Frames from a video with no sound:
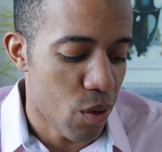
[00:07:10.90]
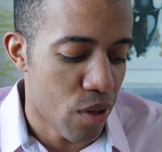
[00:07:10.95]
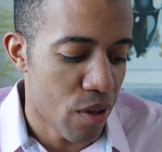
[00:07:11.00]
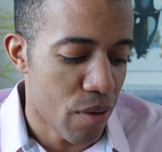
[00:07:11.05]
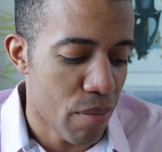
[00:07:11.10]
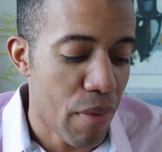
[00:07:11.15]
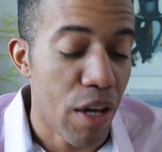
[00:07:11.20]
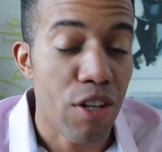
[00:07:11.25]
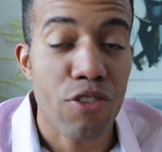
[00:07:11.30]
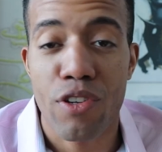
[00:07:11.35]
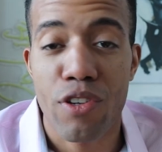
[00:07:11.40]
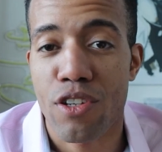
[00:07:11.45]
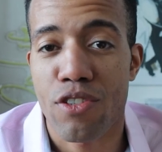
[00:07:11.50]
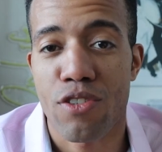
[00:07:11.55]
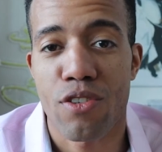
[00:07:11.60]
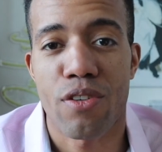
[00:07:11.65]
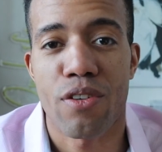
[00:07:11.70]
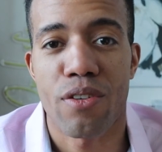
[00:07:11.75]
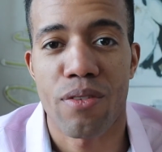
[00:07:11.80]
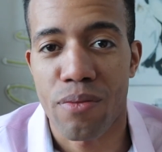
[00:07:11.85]
metrics
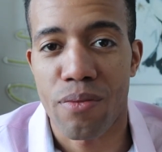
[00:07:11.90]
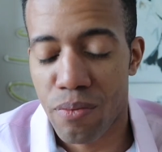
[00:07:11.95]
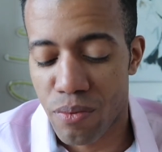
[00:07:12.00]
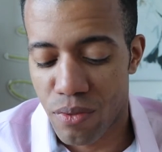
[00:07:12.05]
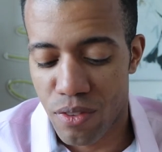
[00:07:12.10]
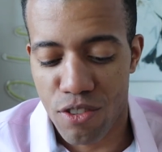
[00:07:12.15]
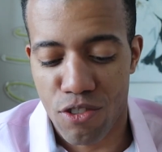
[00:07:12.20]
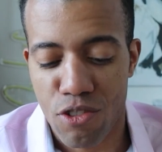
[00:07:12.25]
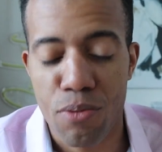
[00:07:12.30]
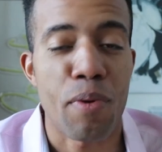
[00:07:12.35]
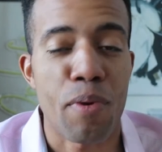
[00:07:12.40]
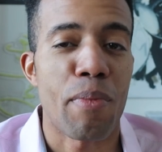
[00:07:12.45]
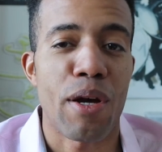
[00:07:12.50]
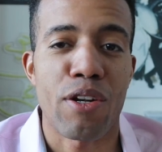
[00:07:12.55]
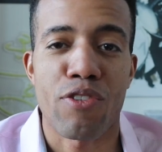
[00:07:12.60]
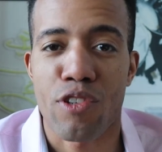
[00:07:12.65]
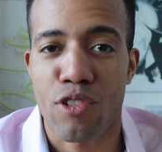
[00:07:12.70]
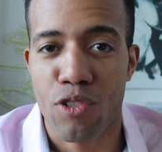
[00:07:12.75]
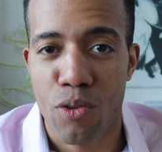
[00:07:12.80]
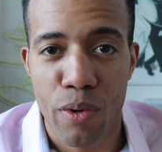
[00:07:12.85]
or super
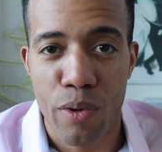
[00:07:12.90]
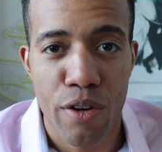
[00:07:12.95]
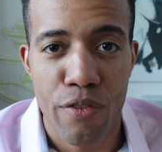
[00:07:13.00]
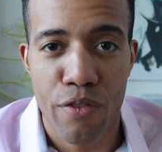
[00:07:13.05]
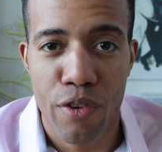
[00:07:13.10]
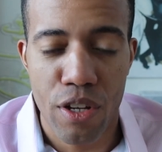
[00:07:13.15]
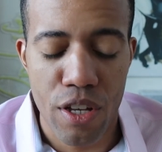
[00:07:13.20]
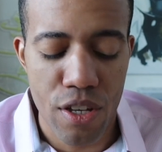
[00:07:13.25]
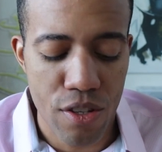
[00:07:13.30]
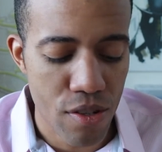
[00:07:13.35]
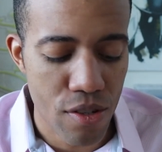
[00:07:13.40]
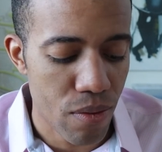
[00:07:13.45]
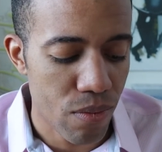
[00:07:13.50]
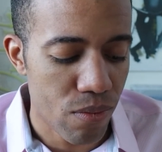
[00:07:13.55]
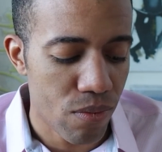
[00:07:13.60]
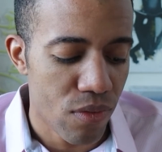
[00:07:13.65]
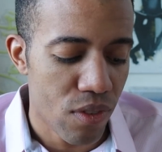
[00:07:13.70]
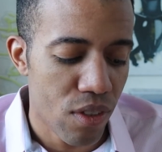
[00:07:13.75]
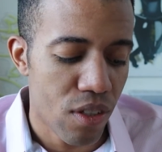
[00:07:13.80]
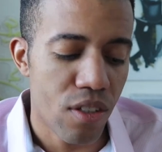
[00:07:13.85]
metrics or whatever it is,
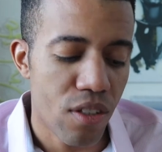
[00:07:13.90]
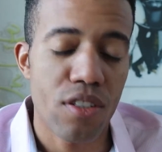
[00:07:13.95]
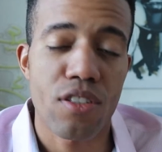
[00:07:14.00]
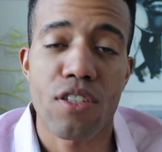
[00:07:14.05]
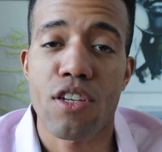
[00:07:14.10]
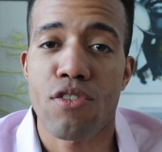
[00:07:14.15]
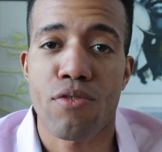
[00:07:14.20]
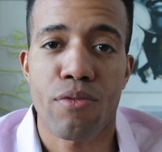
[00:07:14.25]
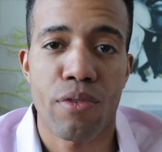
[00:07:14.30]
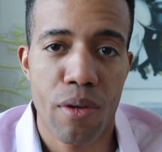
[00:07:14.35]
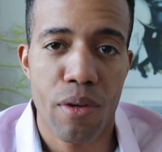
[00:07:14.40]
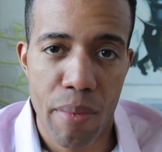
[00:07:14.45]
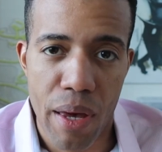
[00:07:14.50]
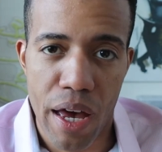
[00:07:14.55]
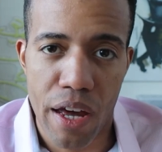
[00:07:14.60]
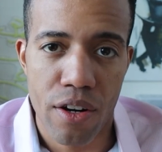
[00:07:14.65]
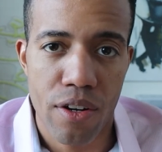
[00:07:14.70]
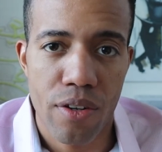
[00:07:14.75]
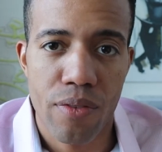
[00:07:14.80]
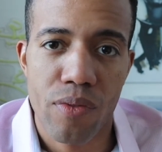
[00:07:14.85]
it doesn't really
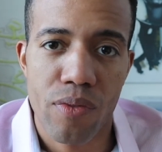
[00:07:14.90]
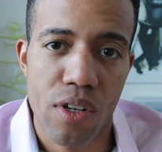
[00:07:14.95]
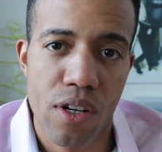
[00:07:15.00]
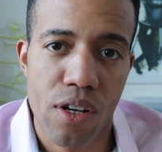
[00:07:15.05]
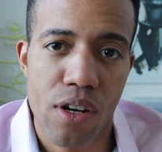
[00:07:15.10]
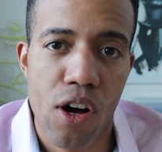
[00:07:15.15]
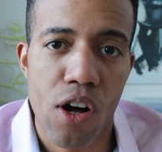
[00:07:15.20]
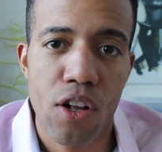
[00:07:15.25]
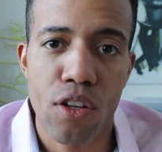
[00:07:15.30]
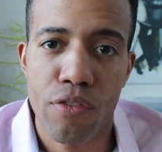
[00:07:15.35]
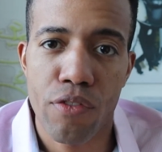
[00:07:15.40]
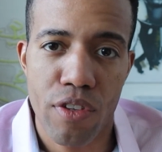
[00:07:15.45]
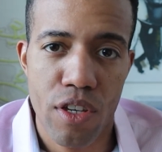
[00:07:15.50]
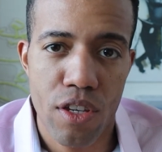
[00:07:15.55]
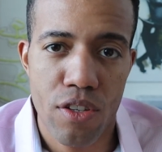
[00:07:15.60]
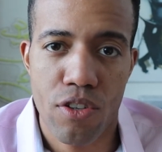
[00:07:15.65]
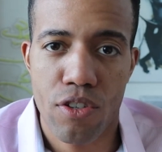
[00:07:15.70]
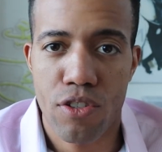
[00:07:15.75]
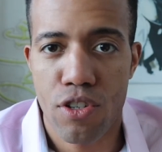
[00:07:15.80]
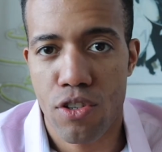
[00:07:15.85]
matter. All of
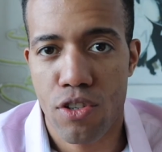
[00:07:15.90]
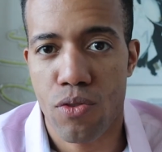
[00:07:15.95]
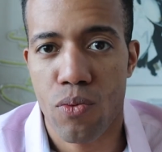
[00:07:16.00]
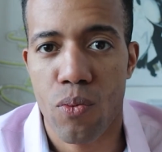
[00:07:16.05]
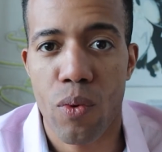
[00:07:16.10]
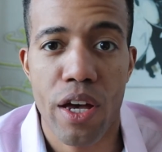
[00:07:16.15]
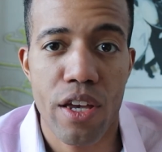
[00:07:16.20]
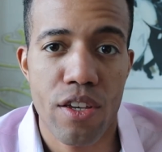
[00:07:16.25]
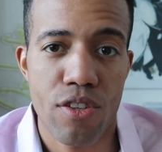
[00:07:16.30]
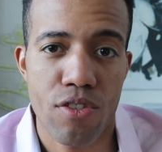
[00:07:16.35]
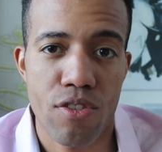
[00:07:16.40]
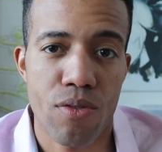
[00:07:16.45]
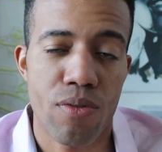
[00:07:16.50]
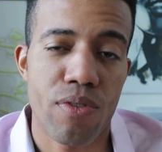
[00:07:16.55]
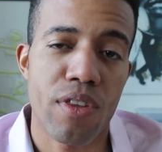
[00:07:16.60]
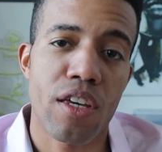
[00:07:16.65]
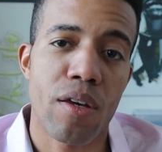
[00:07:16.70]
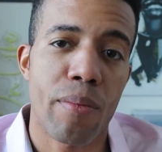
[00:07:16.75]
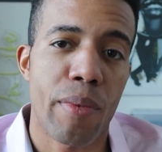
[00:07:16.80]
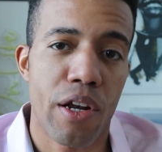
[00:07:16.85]
these are just ways to
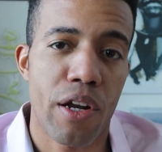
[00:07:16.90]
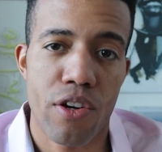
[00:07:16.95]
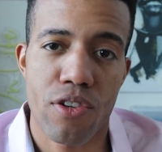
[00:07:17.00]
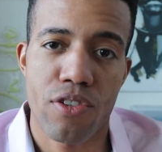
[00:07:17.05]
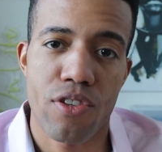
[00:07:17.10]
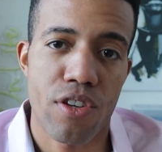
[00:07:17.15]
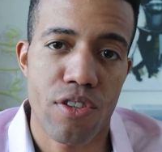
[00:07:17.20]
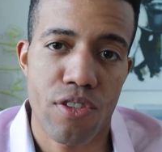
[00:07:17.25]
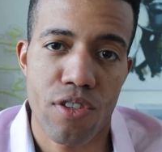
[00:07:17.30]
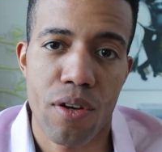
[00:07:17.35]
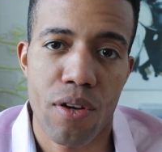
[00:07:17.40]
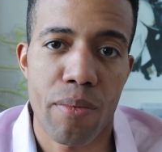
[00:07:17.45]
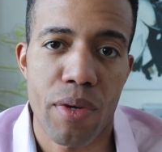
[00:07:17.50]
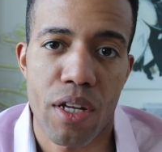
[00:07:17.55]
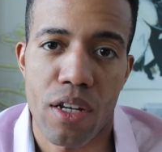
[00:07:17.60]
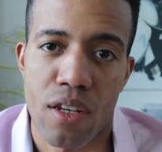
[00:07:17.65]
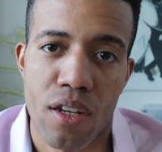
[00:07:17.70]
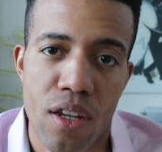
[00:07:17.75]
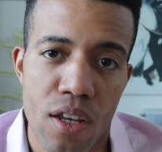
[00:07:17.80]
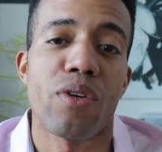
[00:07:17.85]
think about our system,
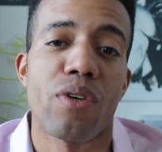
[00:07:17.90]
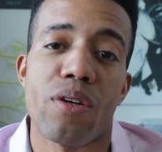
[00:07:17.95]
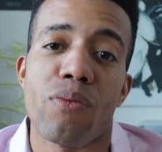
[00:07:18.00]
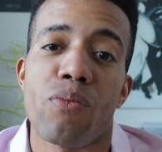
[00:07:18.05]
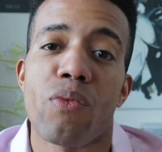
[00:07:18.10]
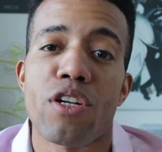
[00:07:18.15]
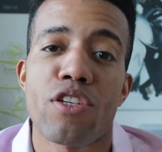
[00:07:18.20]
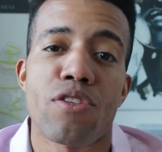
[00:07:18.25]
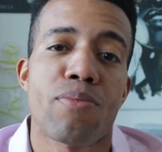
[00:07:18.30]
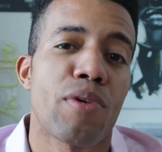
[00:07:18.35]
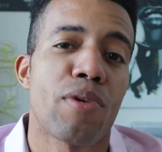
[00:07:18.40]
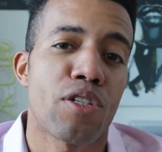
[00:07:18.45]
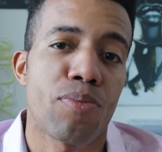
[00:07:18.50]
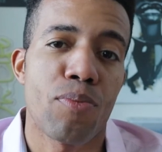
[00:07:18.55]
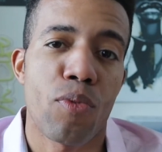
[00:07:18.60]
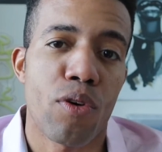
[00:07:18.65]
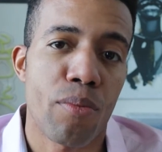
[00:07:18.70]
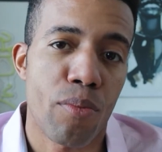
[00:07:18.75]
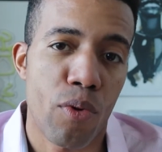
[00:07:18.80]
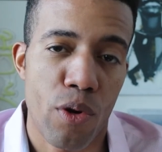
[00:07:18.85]
and what is much
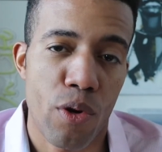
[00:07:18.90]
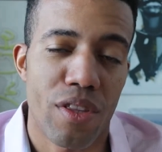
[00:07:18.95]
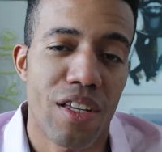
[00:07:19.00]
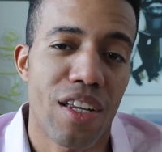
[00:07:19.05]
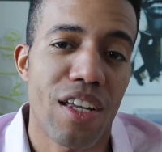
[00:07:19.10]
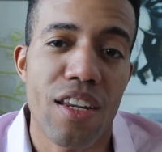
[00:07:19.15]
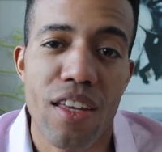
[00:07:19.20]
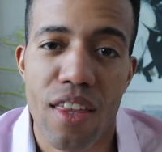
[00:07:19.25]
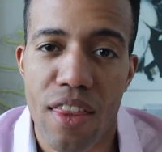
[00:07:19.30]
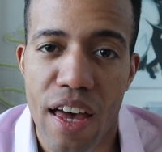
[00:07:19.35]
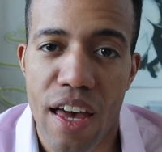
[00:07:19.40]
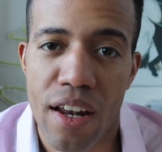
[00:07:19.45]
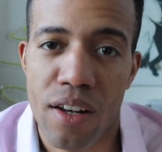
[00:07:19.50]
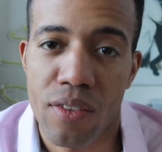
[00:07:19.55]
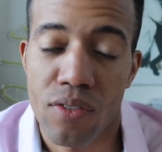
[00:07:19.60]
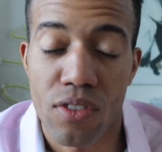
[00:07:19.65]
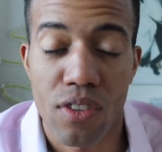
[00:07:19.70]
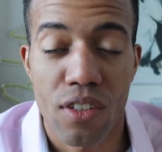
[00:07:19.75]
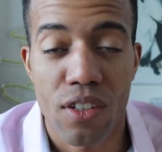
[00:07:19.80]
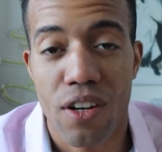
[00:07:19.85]
more important than any of that
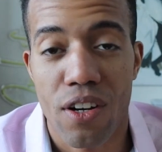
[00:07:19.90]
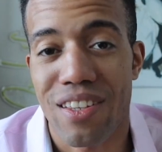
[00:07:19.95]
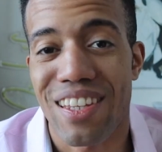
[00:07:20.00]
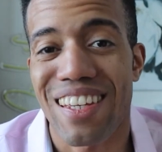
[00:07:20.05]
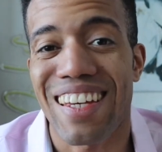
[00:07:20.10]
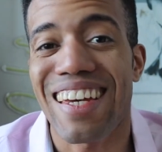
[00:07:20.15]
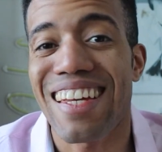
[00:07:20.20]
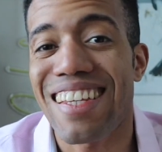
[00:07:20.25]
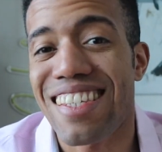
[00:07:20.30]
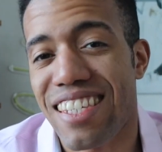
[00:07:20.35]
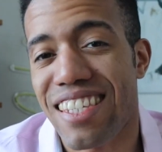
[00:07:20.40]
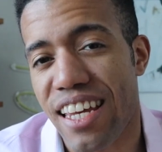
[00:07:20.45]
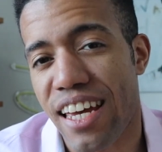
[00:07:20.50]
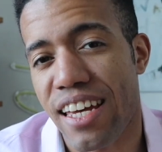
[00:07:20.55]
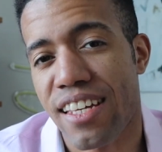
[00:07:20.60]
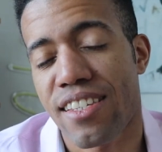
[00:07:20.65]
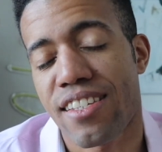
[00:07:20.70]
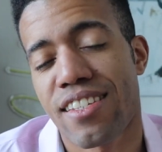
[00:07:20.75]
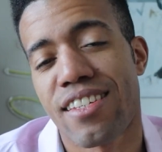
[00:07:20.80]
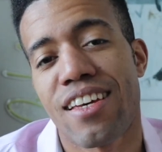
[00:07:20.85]
are the
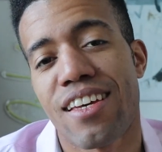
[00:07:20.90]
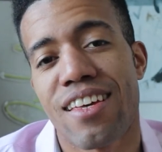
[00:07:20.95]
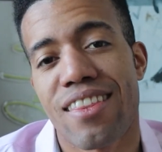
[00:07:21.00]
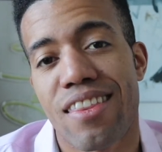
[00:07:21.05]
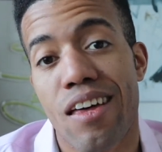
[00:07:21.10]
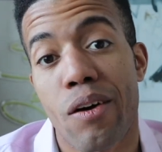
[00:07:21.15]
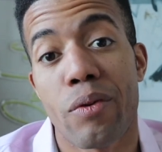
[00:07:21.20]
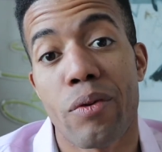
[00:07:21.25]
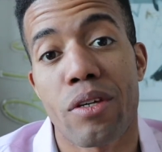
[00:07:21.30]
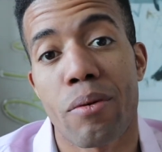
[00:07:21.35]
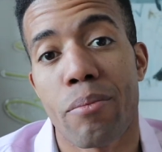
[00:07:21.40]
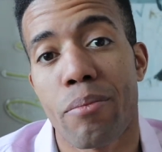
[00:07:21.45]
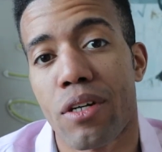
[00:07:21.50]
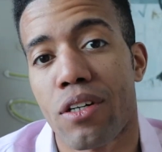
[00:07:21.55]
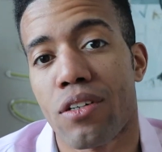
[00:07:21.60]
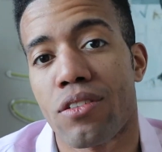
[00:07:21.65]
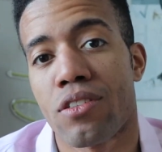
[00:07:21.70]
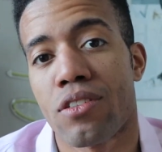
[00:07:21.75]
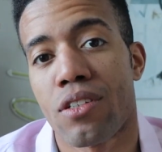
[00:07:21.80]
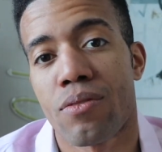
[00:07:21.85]
insights that we can
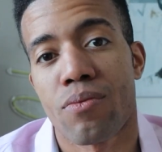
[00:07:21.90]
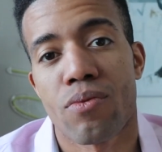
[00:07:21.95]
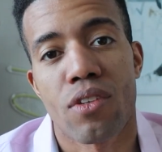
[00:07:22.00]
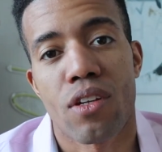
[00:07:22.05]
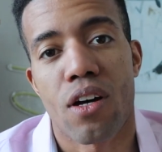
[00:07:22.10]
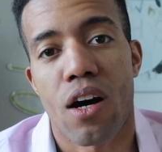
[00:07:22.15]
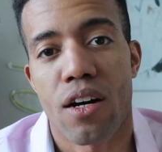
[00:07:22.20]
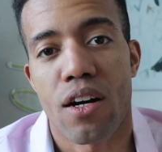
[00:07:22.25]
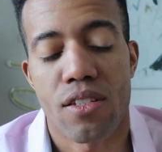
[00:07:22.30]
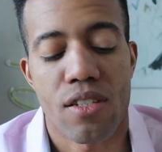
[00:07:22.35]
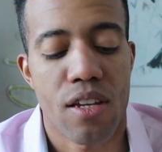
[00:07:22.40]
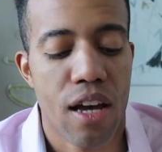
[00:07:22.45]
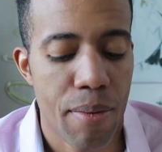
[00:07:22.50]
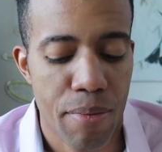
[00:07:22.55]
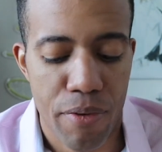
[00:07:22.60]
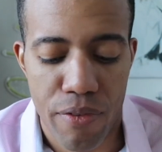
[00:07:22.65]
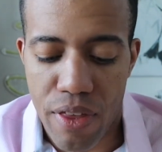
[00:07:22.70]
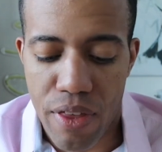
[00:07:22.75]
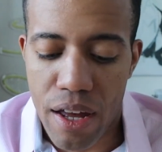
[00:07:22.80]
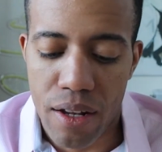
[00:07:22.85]
build on
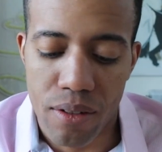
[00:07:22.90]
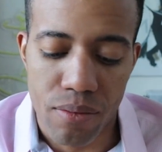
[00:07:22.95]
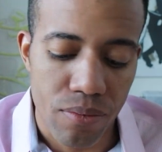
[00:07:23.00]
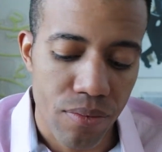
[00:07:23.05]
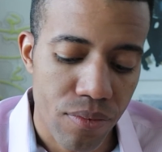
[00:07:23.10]
top of that.